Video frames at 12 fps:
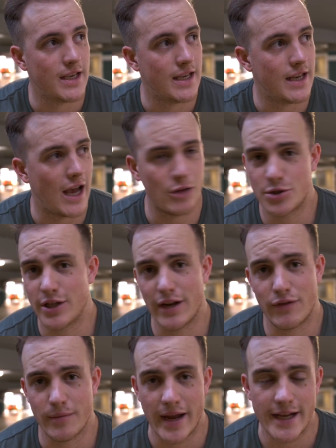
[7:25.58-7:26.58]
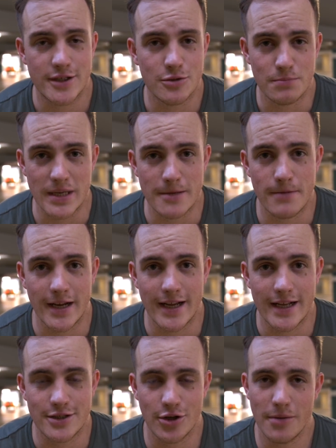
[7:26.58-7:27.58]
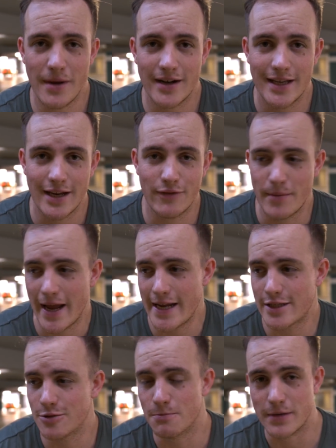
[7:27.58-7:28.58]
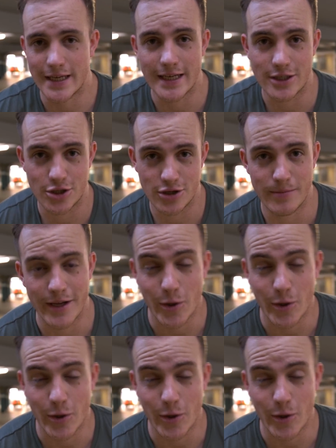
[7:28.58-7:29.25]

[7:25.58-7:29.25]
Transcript: It helps you get from A to B, but it's not about getting from A to B extremely